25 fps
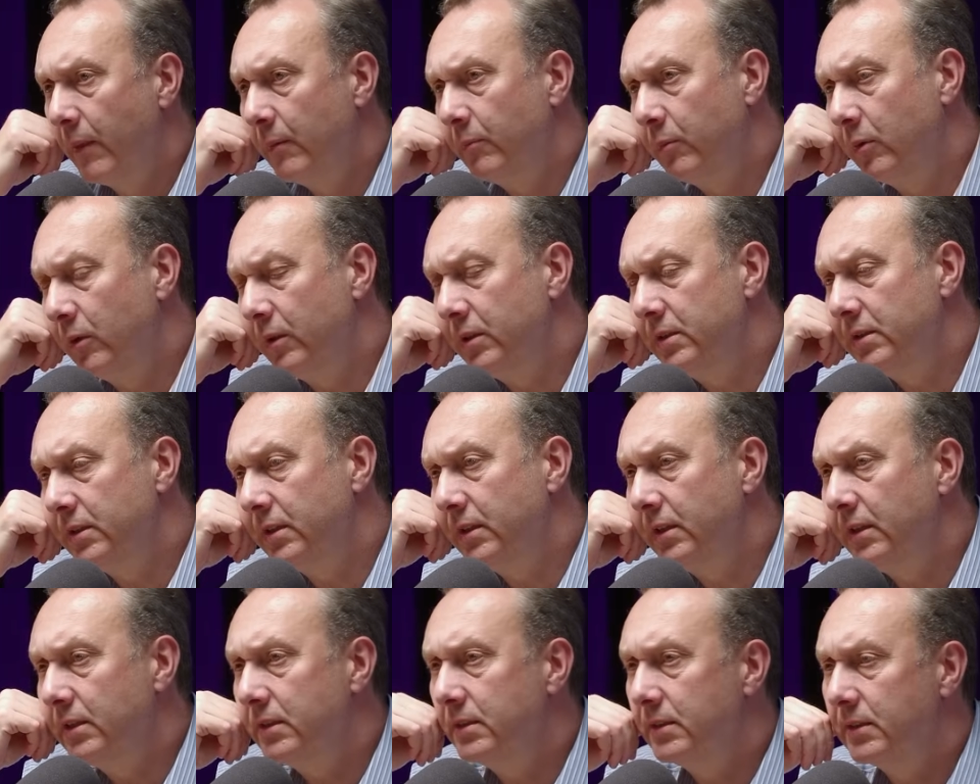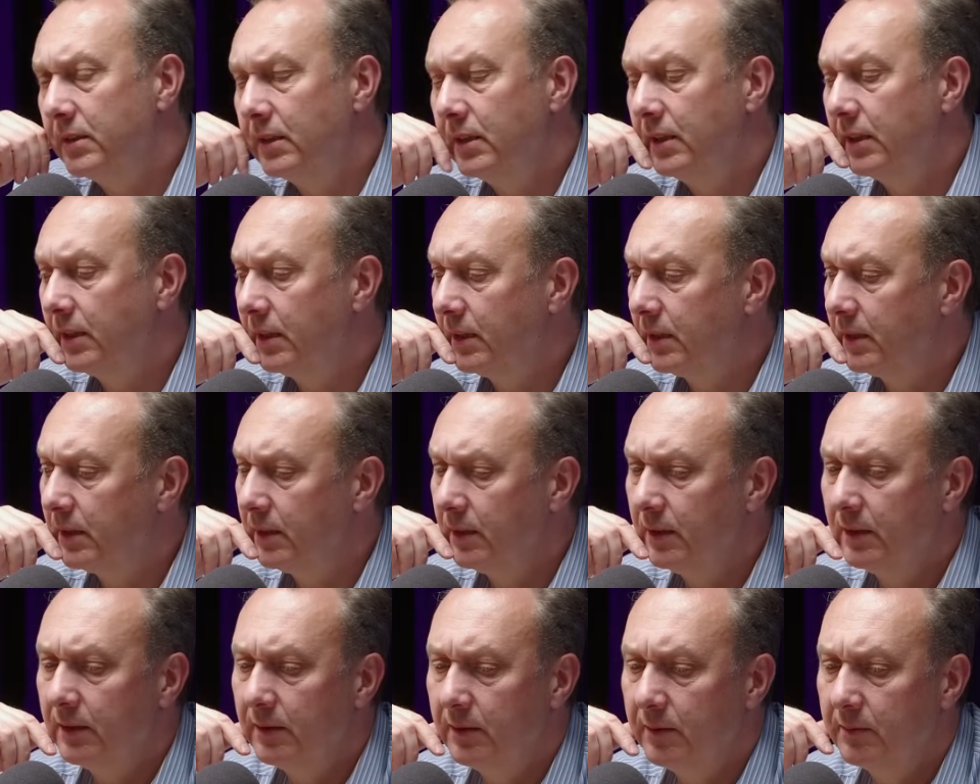policies, like
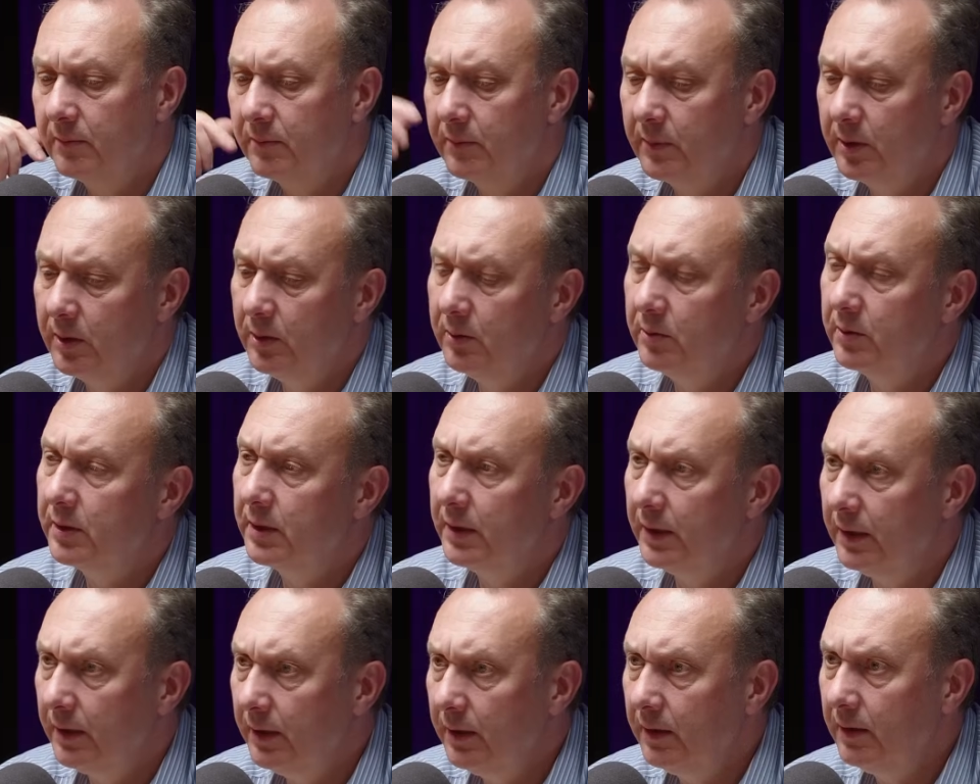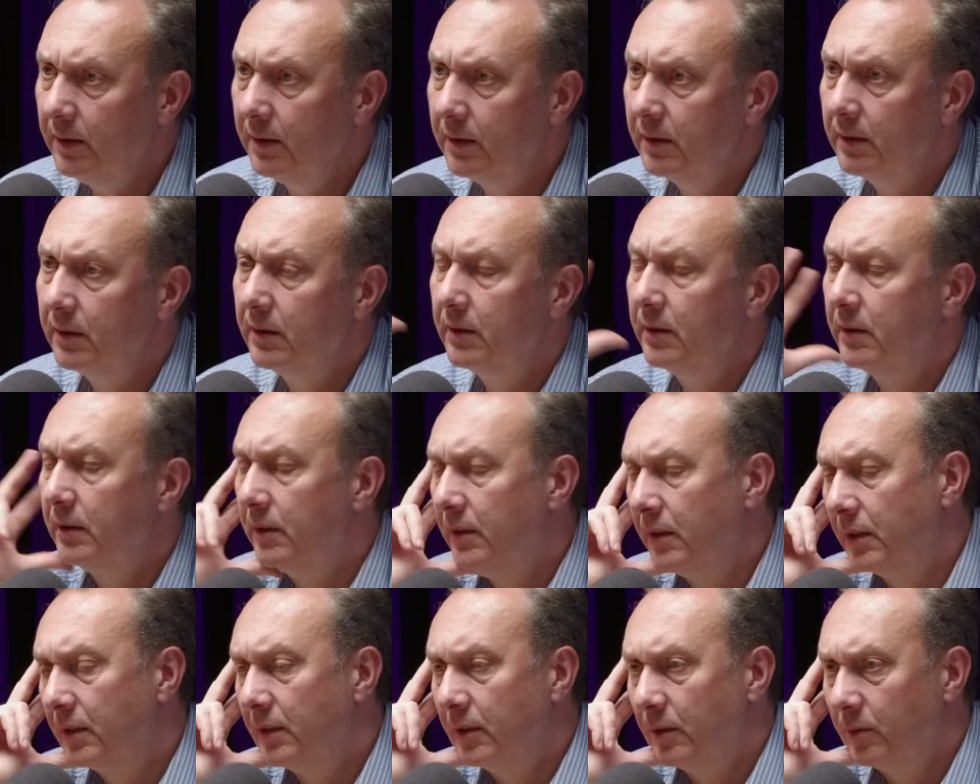UK,
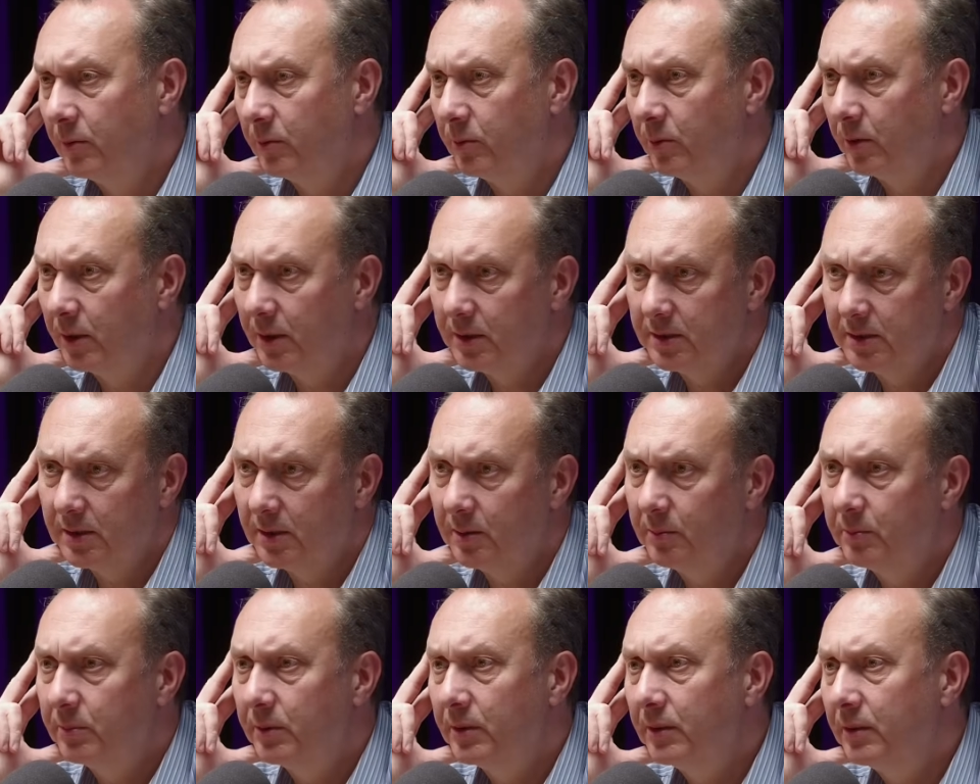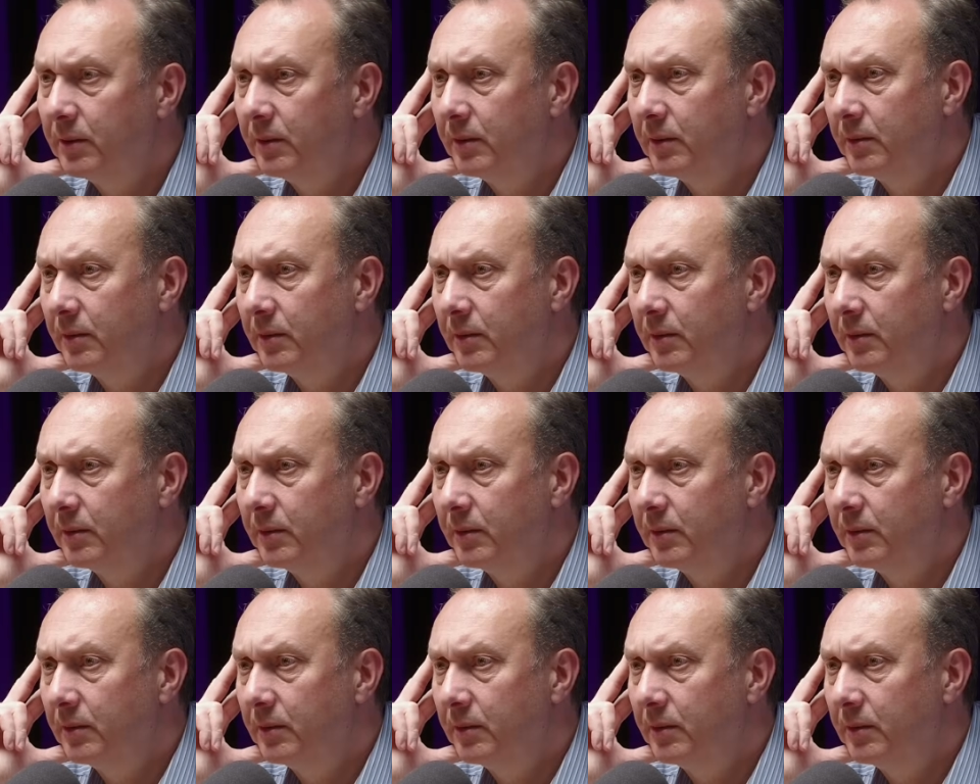for example,